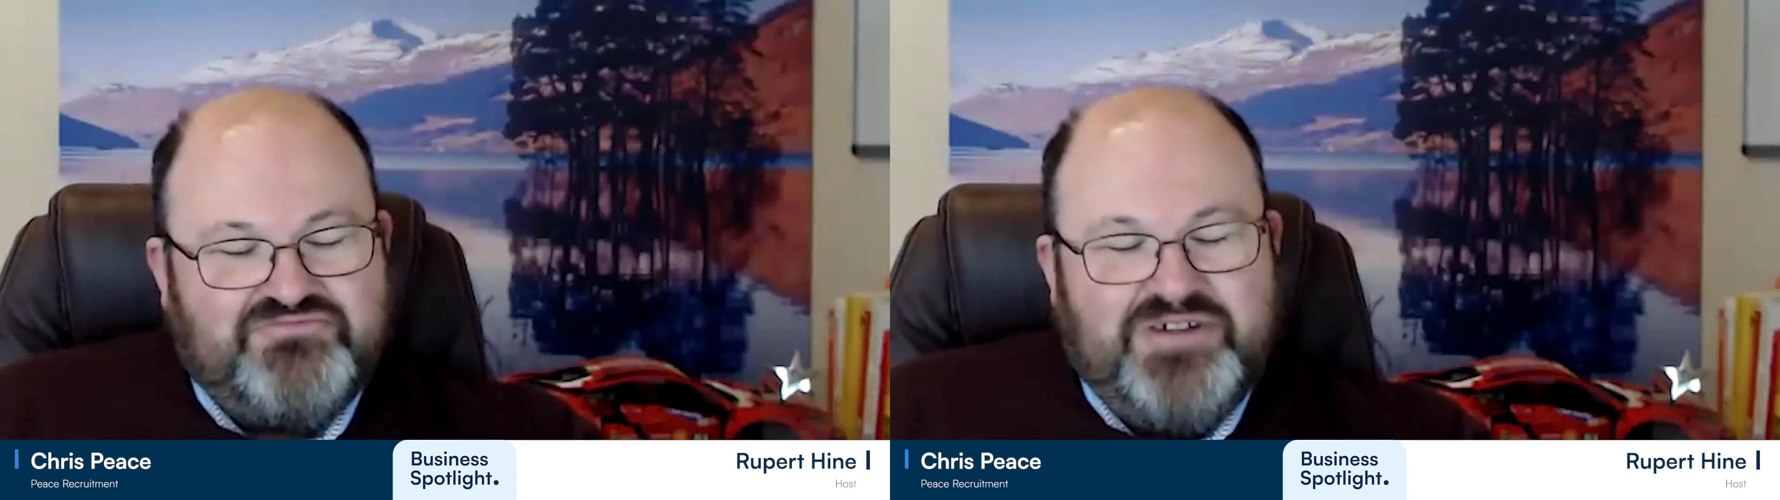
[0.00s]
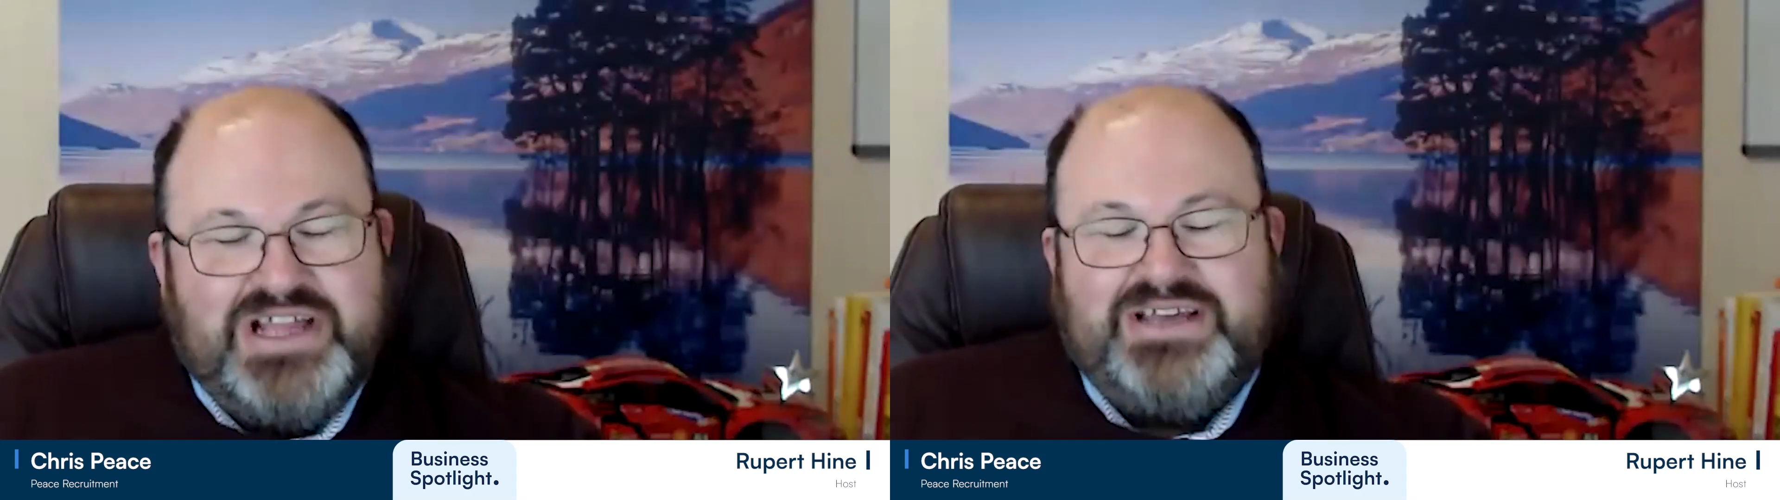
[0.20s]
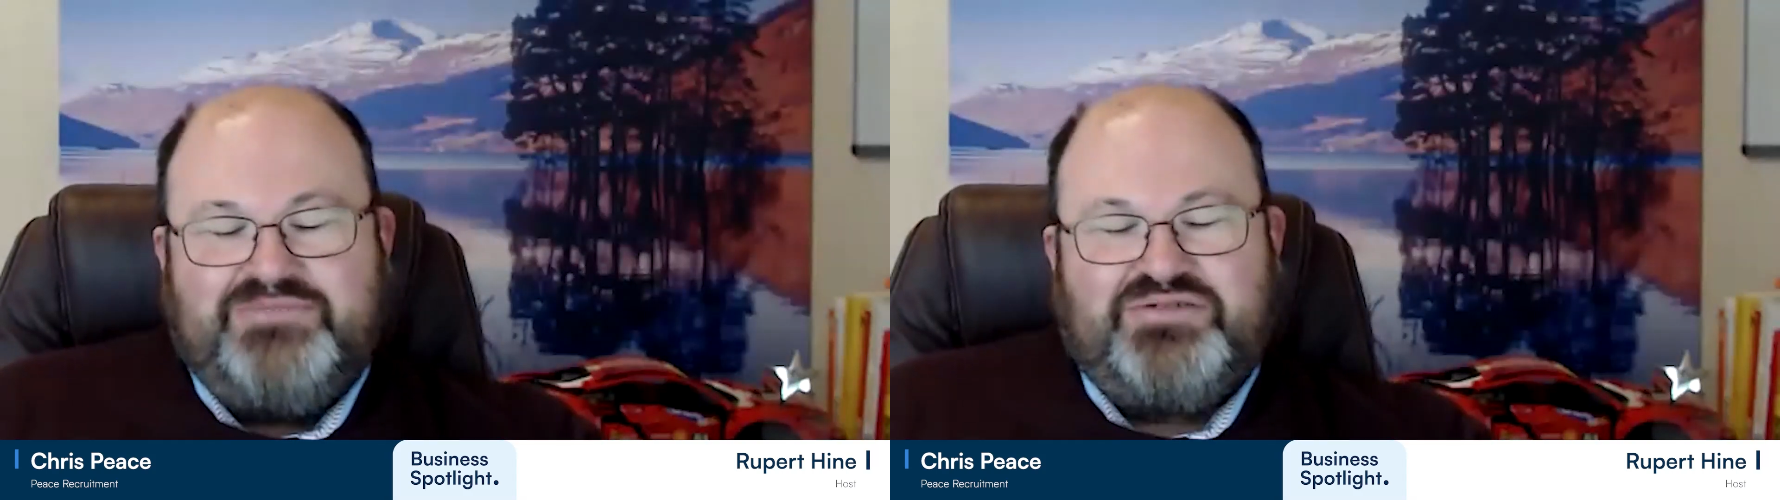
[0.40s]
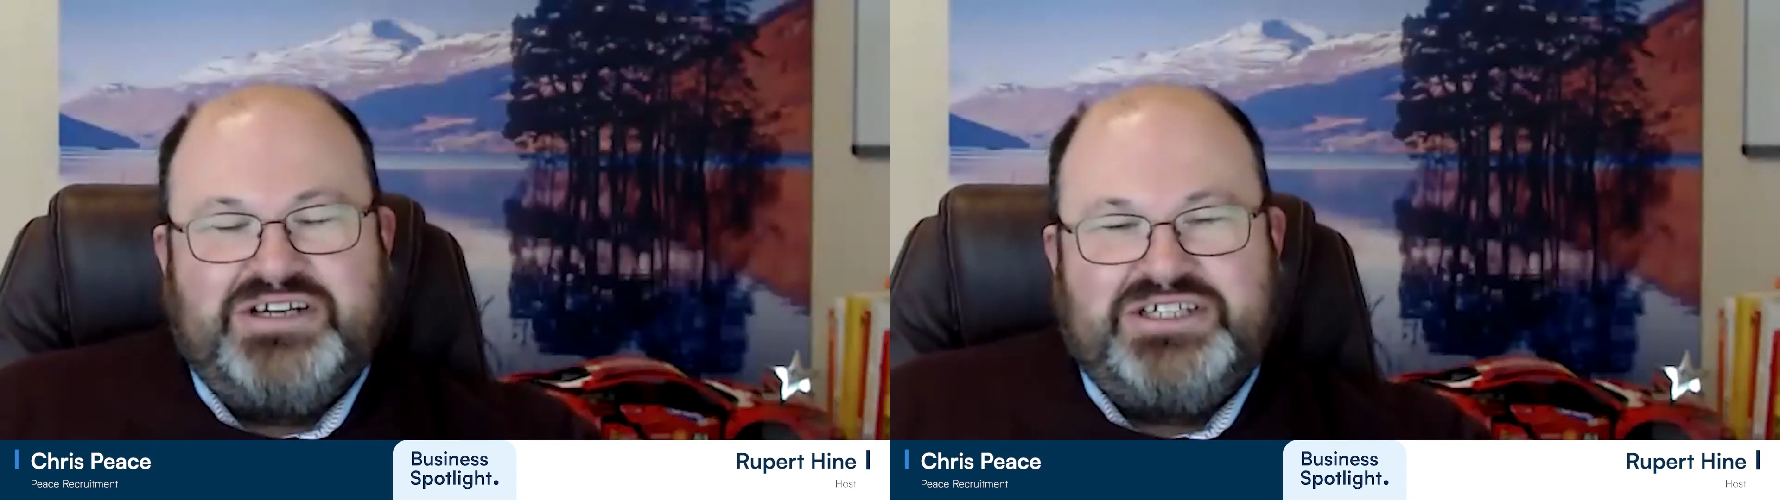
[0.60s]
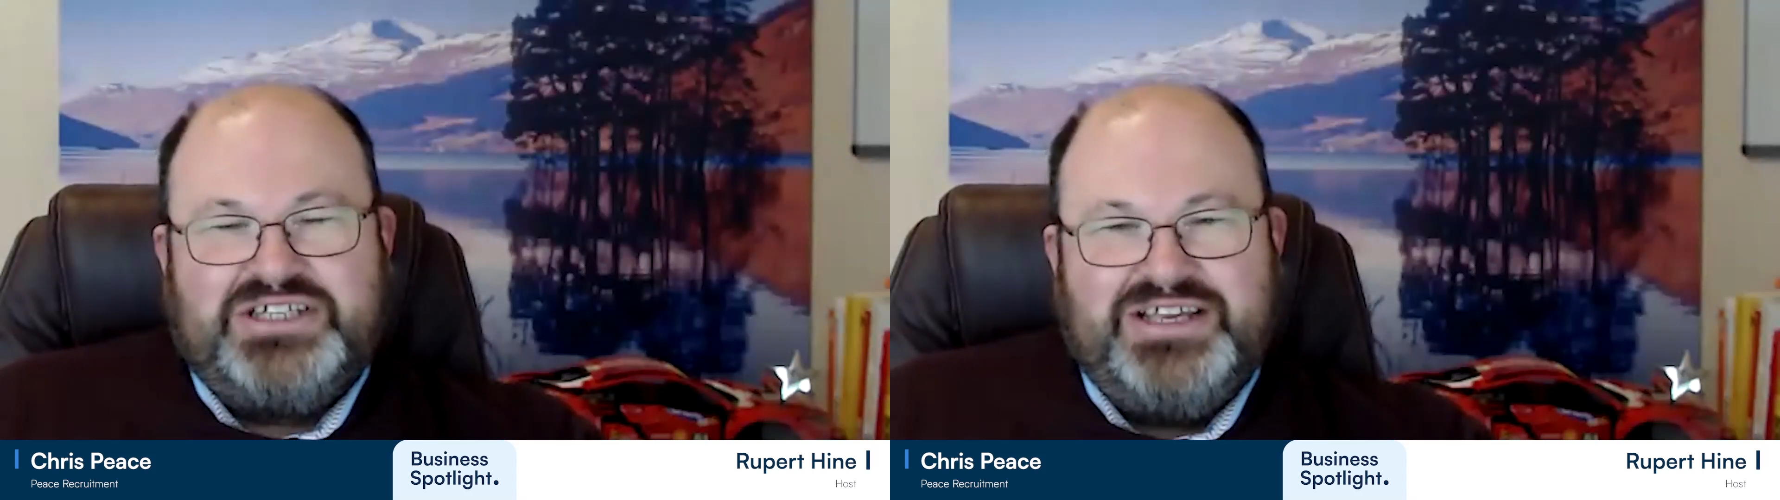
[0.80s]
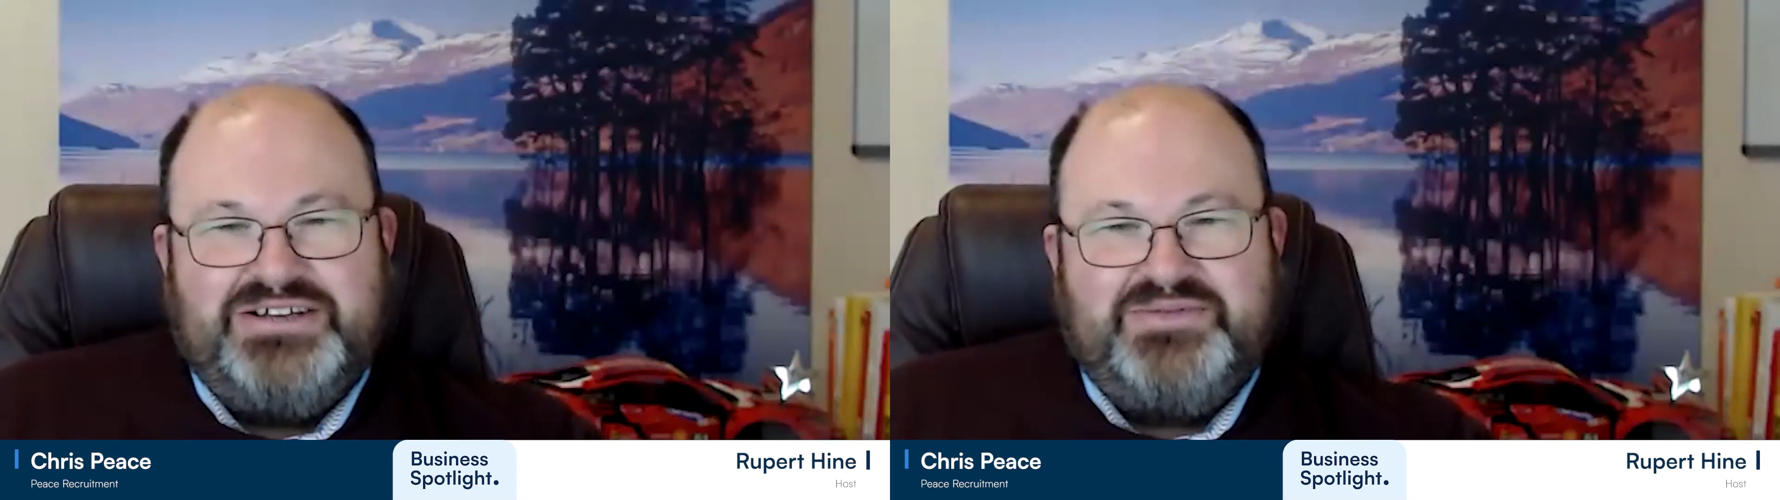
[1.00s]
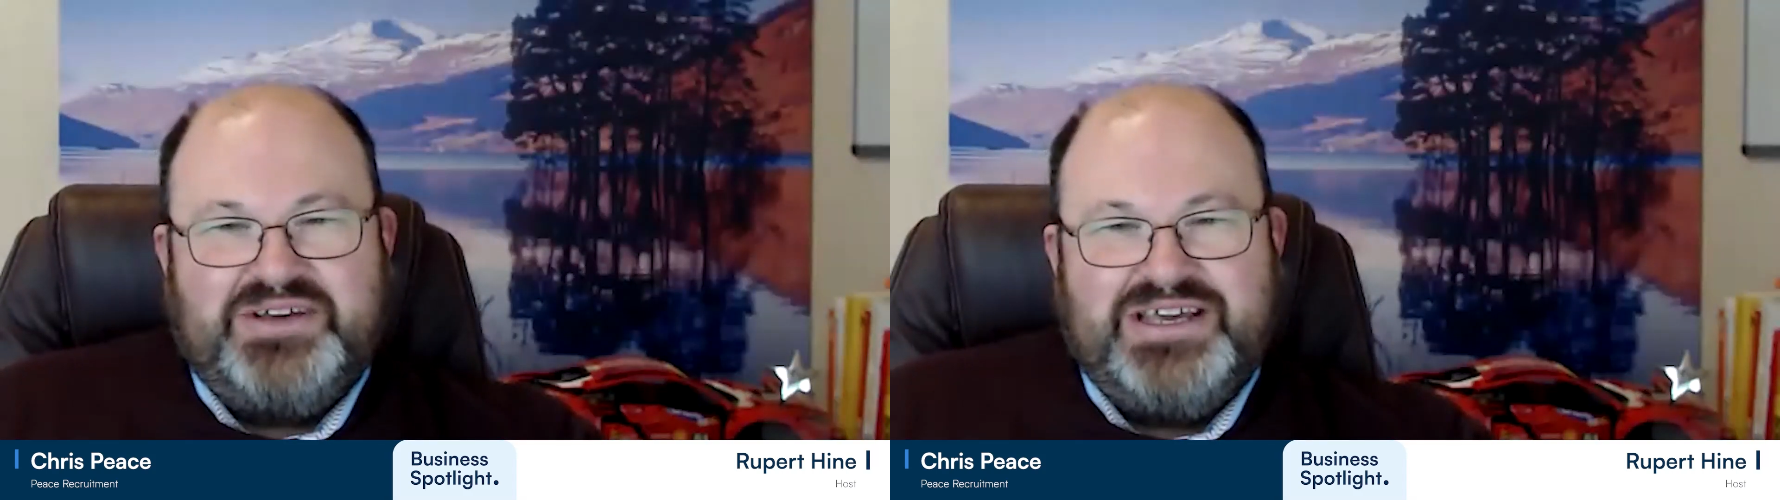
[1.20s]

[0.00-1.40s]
really appreciate you